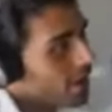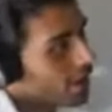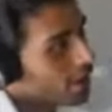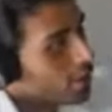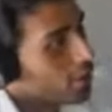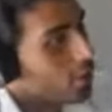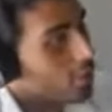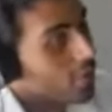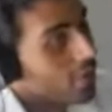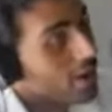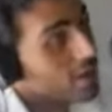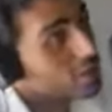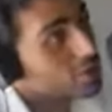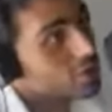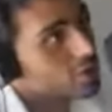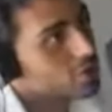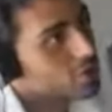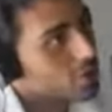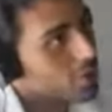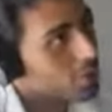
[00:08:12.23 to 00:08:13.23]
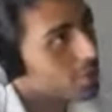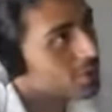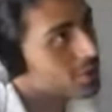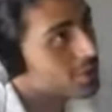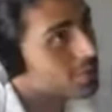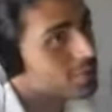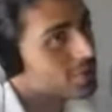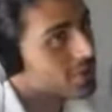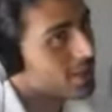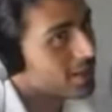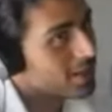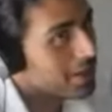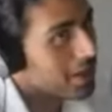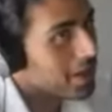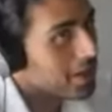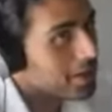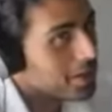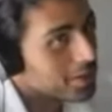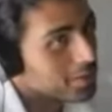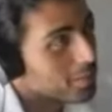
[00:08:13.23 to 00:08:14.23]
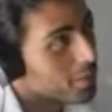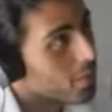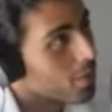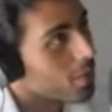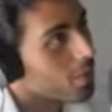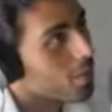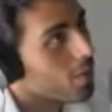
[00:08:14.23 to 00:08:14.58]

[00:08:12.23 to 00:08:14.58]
I don't know, Rod, your show is satanic, bro.